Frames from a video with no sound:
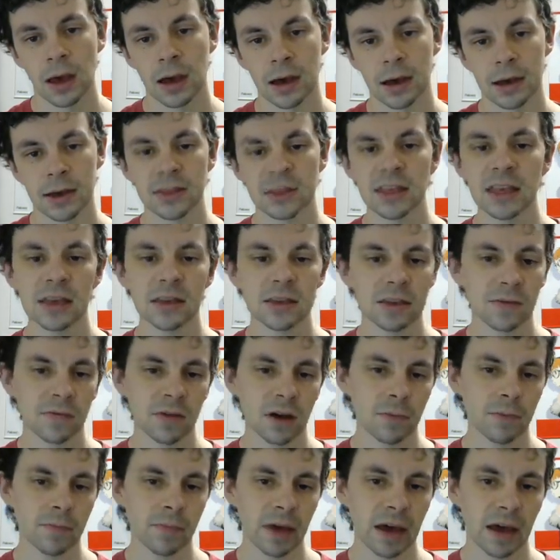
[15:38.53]
these have
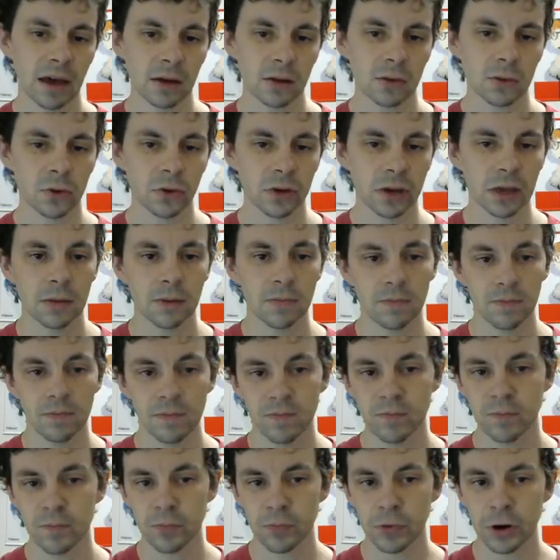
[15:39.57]
come back looking
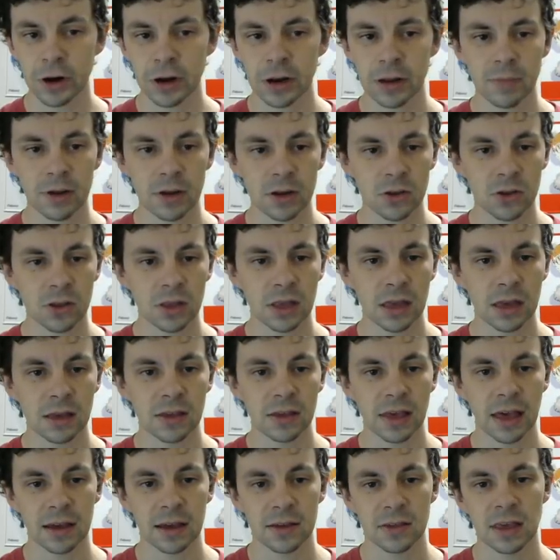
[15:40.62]
pretty much the
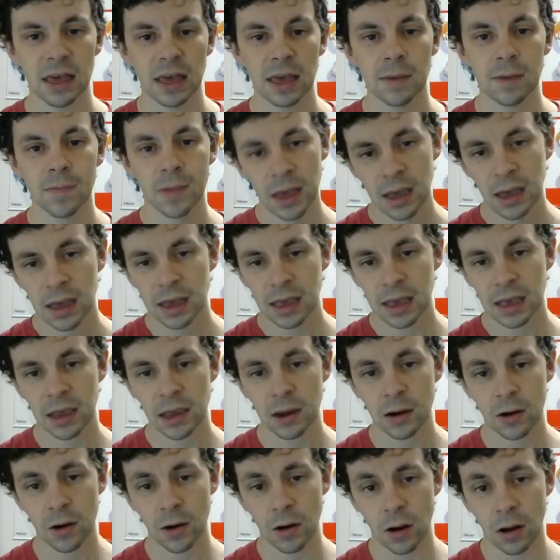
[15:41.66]
exact same.
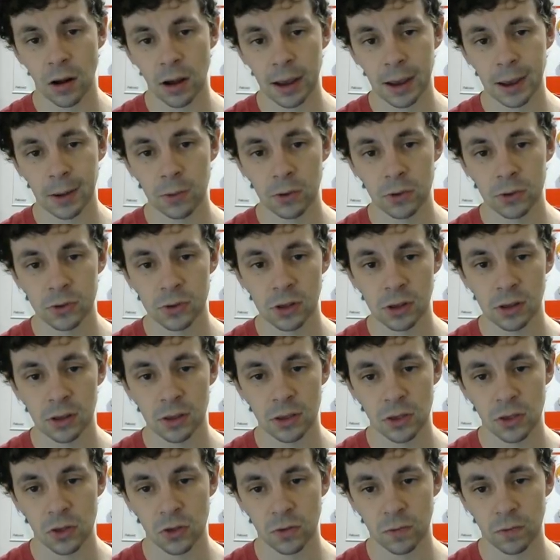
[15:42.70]
Here I will
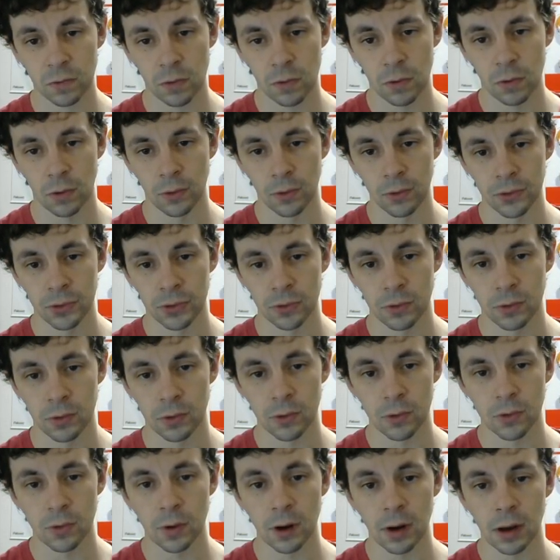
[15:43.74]
just scroll
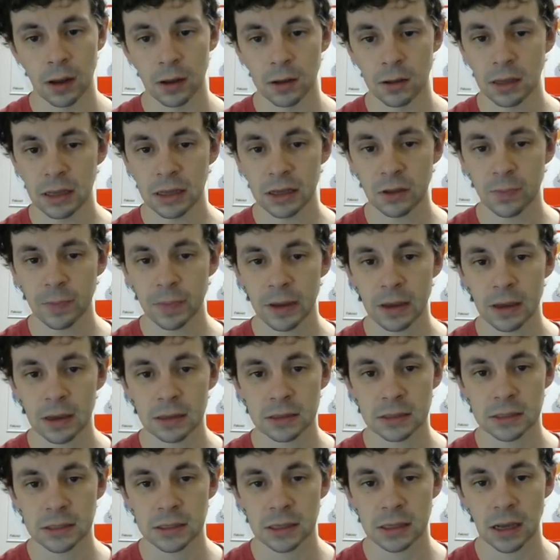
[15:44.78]
through a little
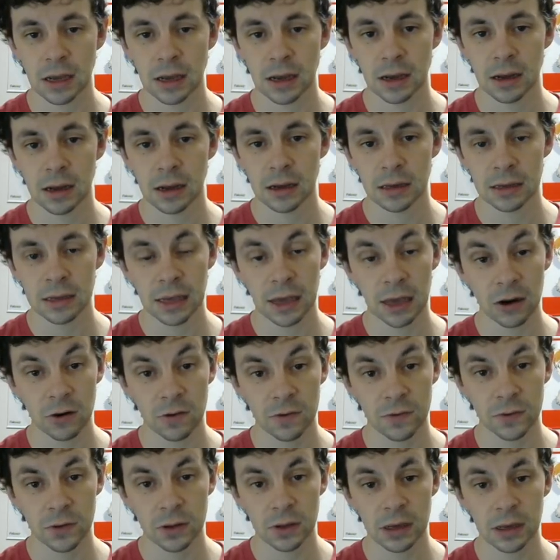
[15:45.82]
bit
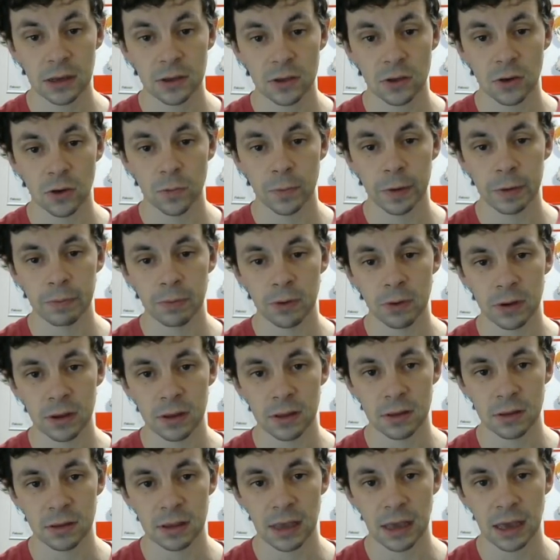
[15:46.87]
carefully so people
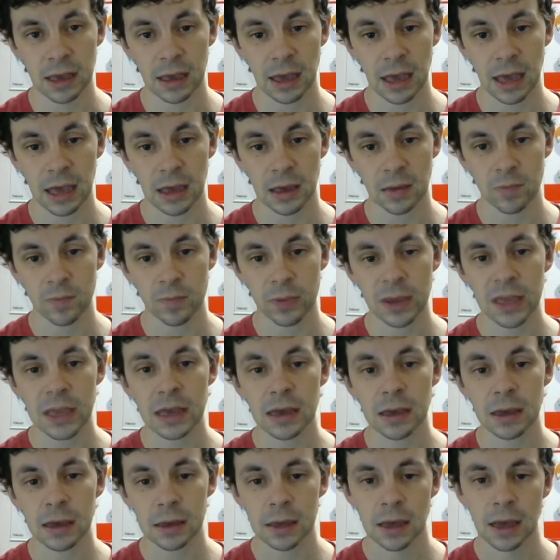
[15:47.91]
can
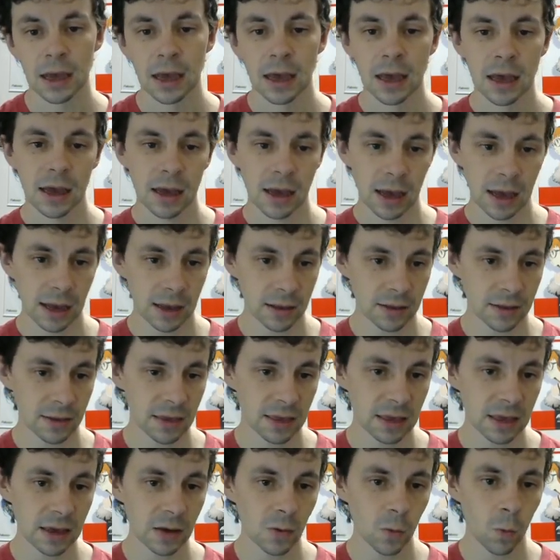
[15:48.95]
peek and
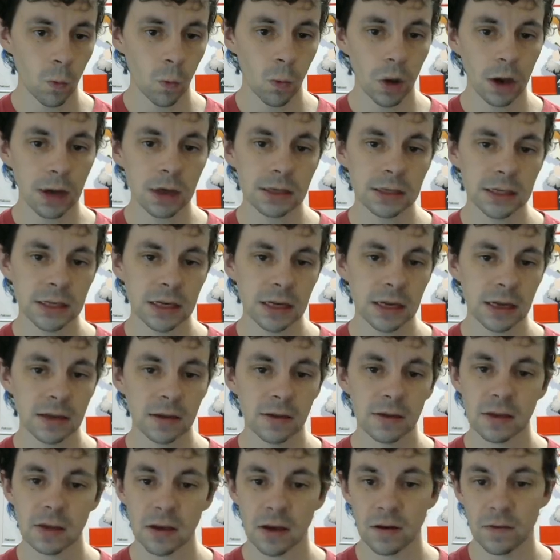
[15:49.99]
see what
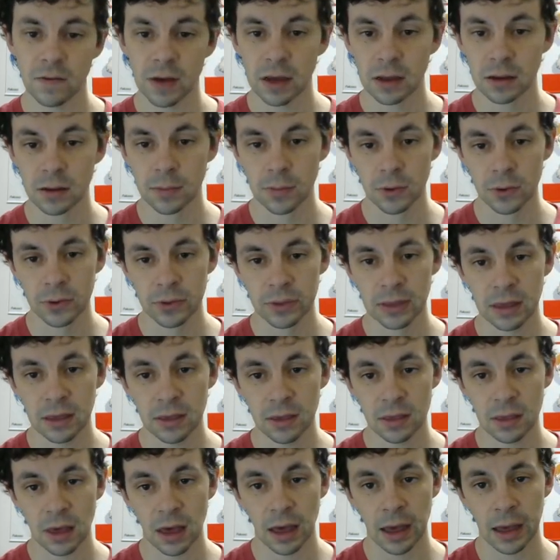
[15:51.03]
is available
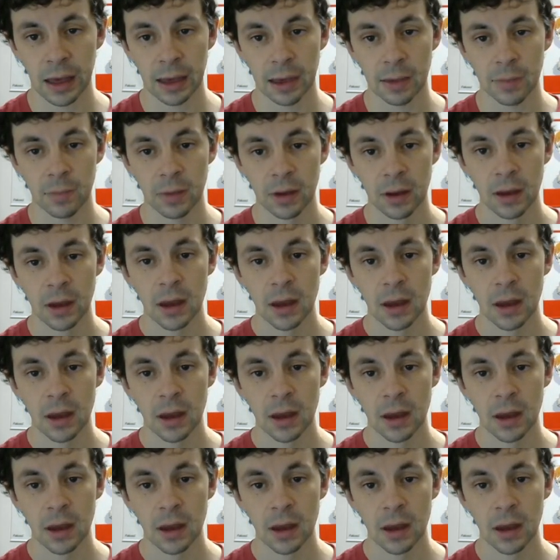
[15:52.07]
this time